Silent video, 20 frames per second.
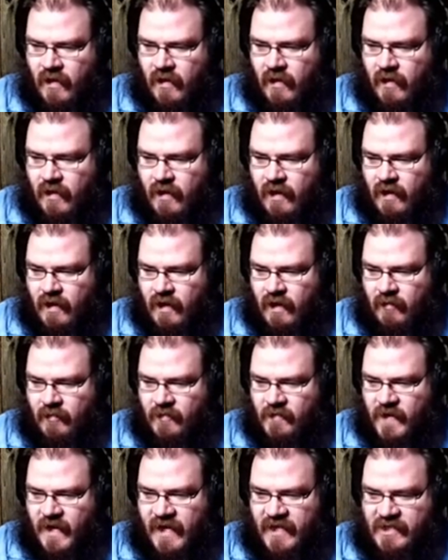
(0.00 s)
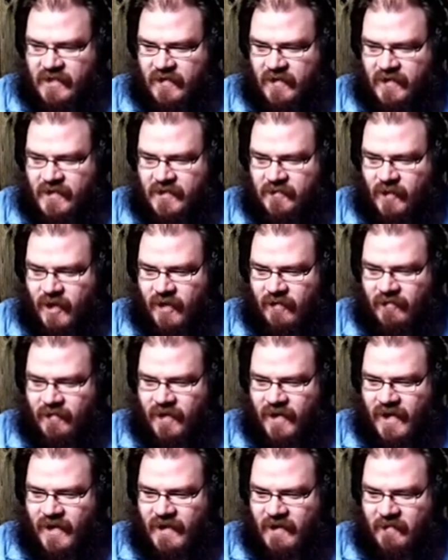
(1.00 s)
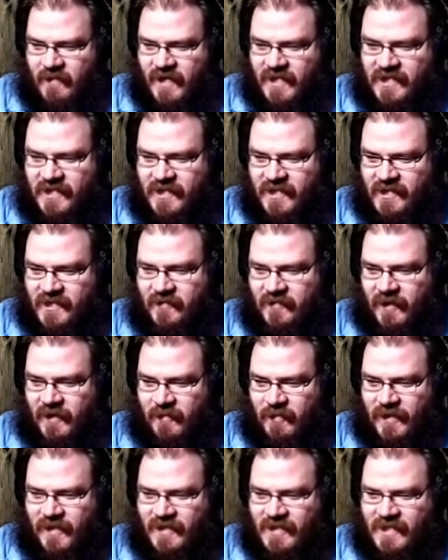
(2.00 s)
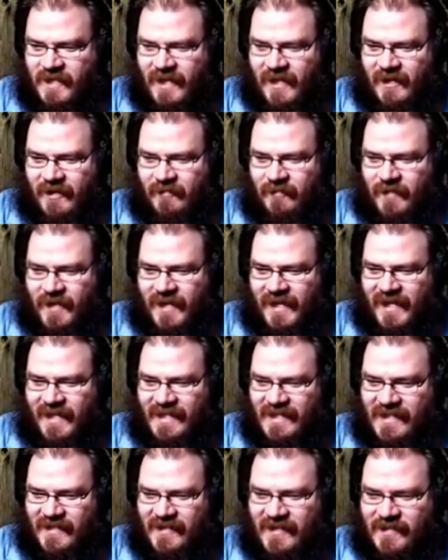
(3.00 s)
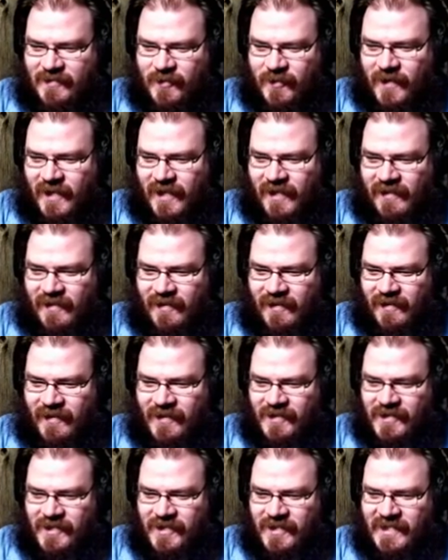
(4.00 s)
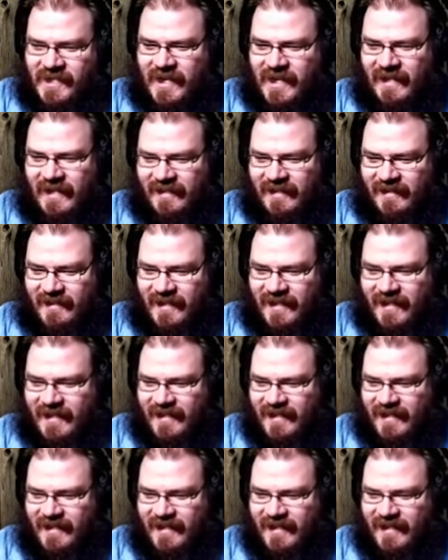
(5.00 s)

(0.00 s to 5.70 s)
If you ask for a small fry, they basically just fill up an entire bag, so it's more like a large, exactly.